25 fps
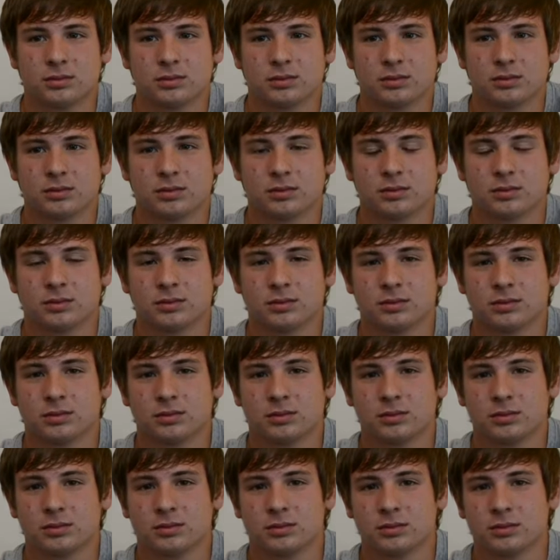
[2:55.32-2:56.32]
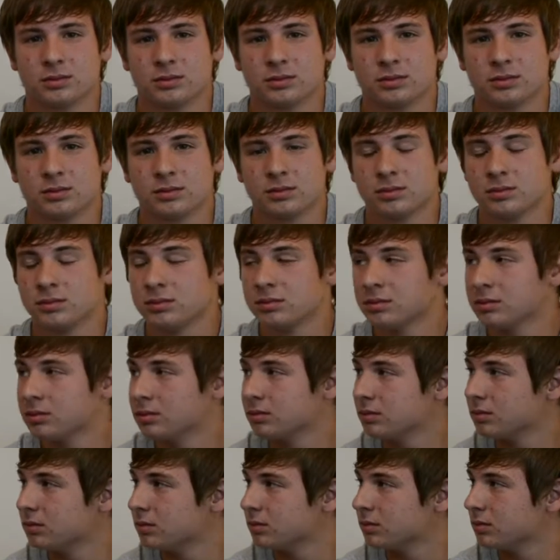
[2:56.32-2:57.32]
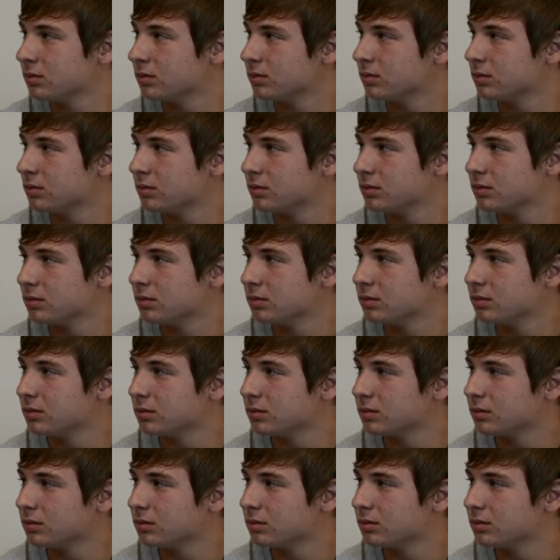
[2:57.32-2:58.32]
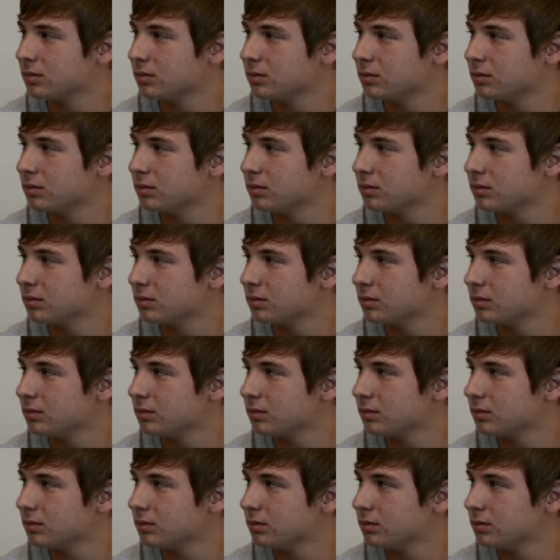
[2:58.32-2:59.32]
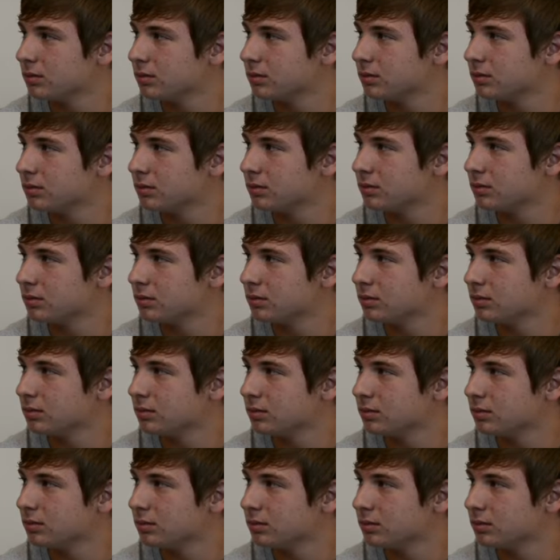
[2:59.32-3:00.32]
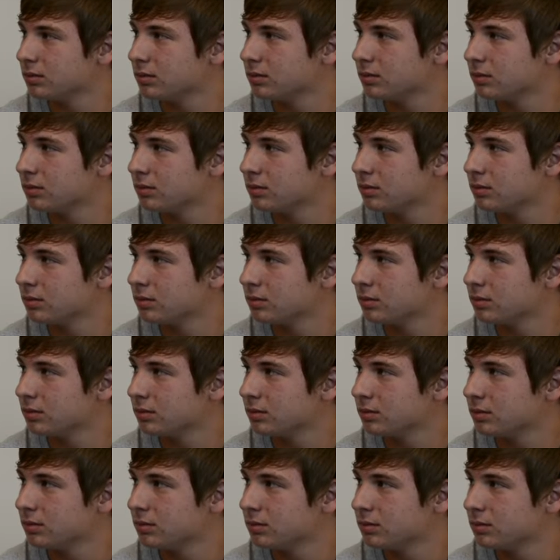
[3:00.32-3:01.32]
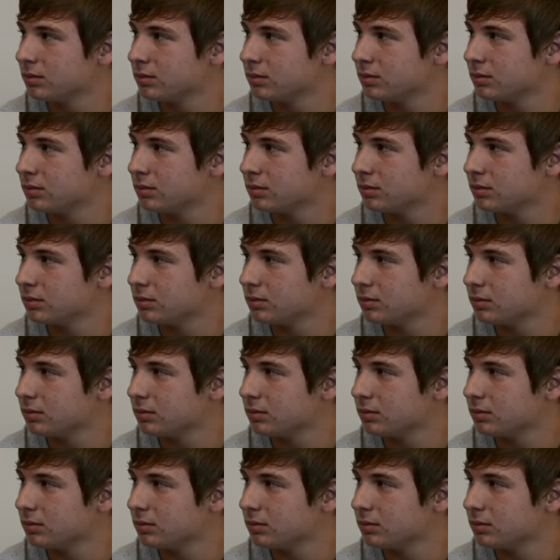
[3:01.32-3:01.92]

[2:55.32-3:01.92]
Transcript: No words are spoken by the person on screen.